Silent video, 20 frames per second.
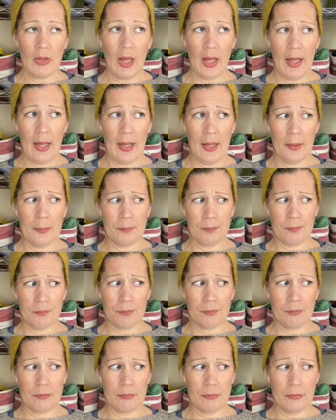um,
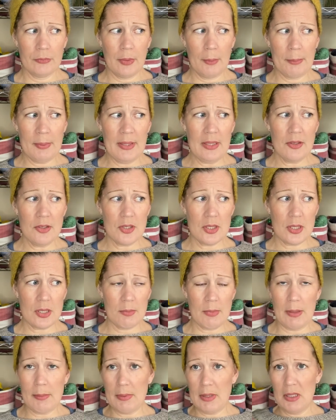a bit,
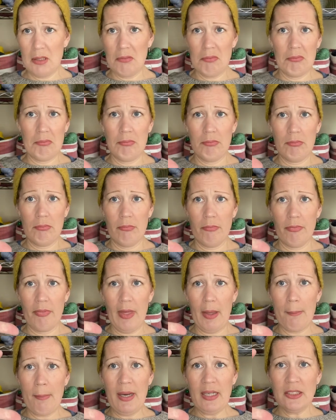maybe
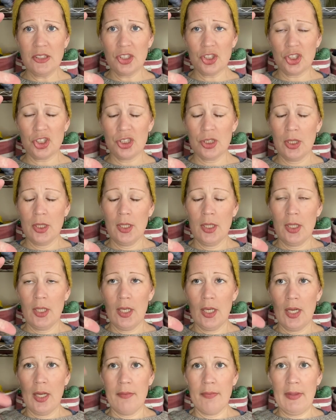that much.
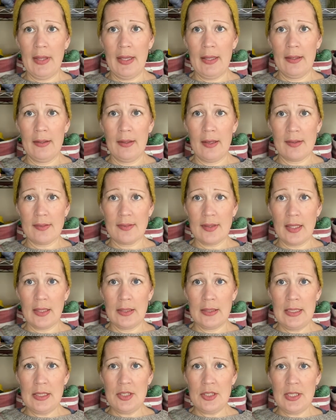And then I started
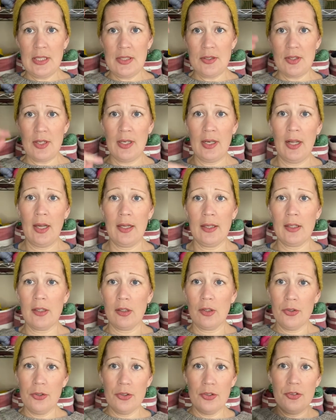knitting it and I
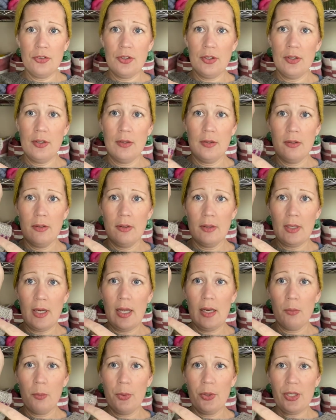included
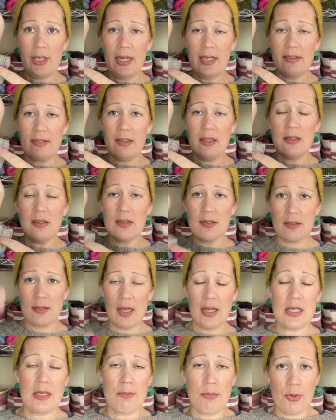color work like this
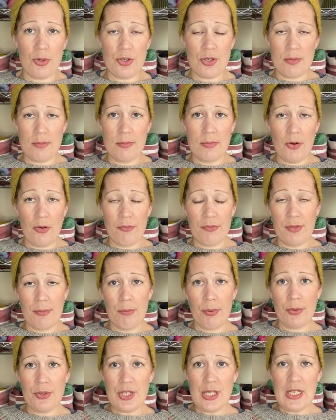at the bottom of the
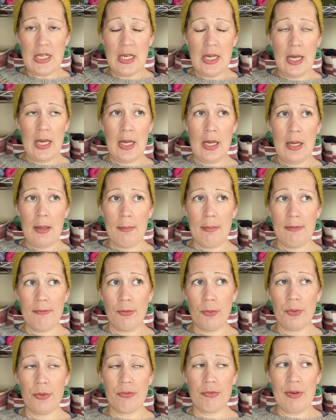body
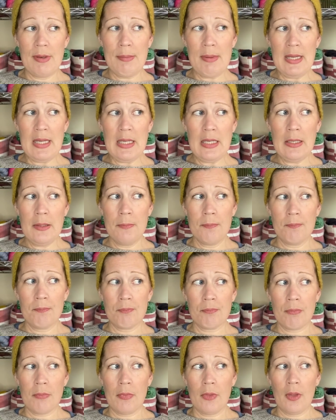before the ribbing.
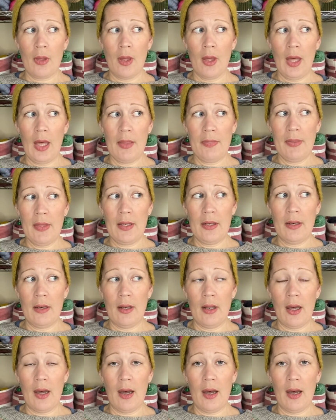And then